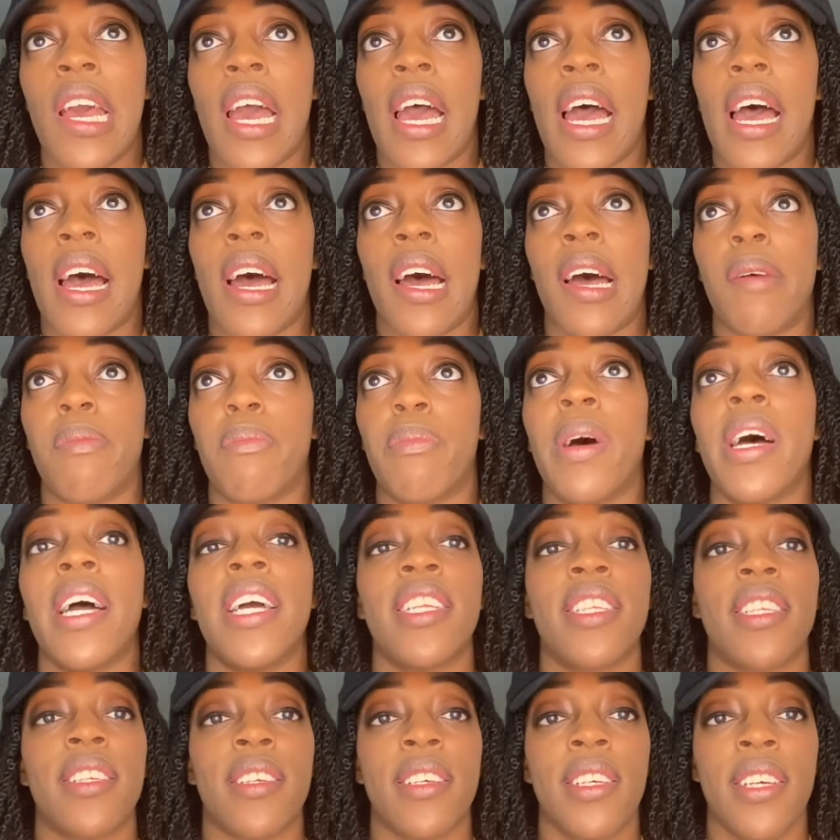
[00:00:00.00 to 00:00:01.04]
Um,
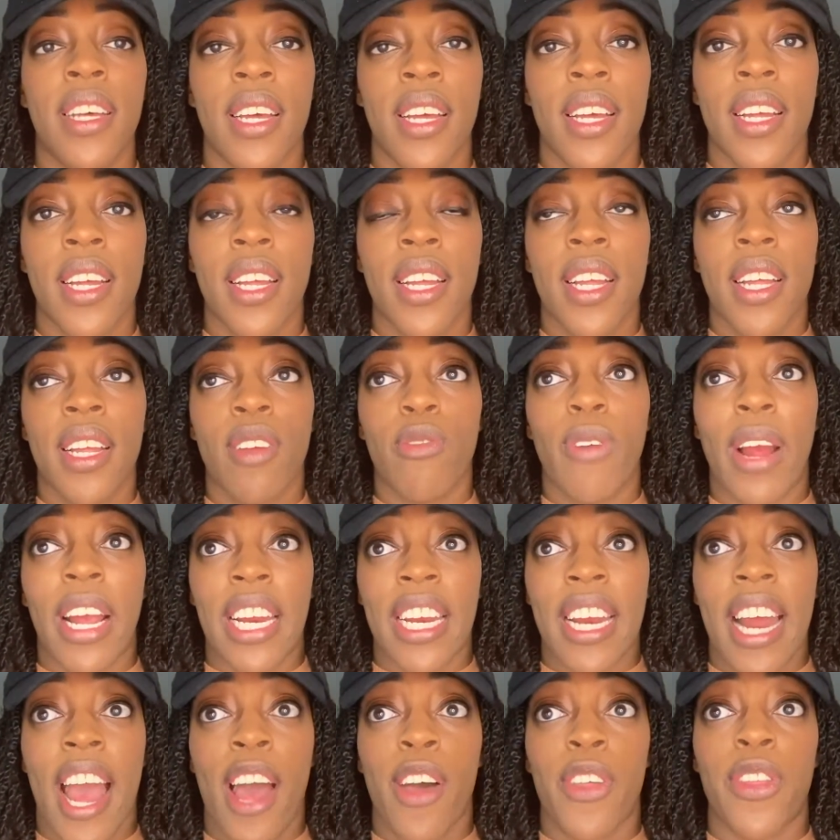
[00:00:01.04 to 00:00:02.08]
but right
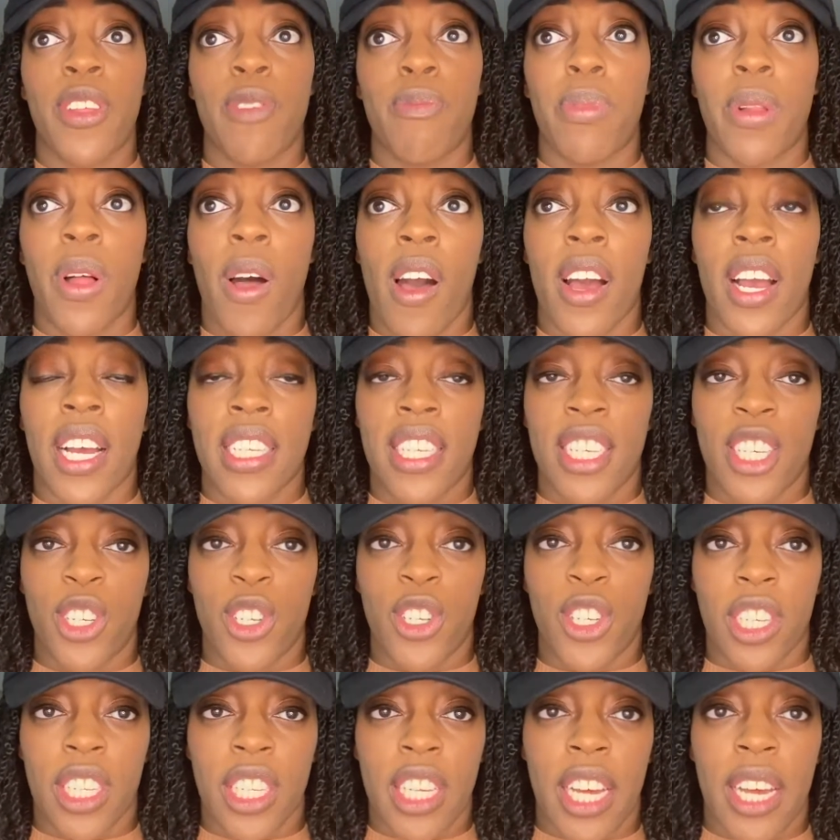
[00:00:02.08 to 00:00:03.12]
now, the blog,
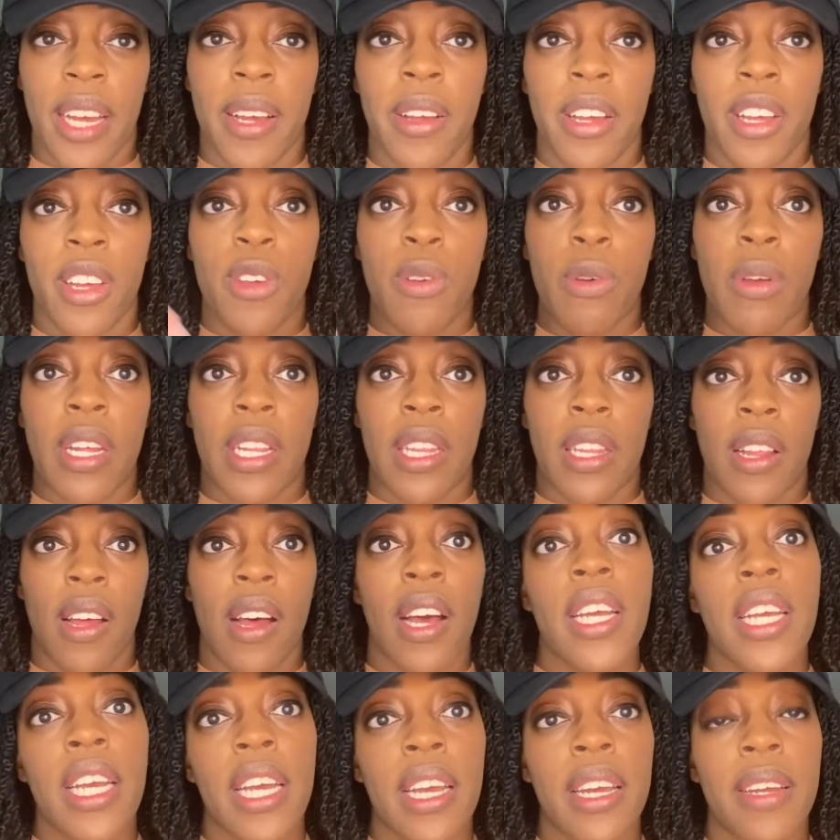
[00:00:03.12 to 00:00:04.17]
essentially, you can
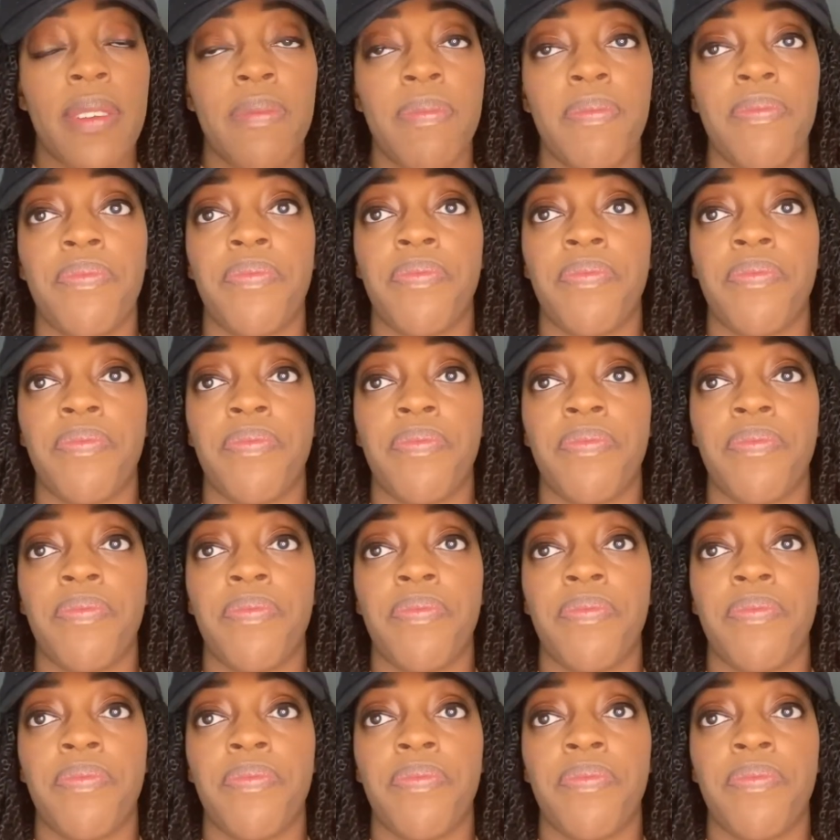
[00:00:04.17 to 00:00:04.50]
log in,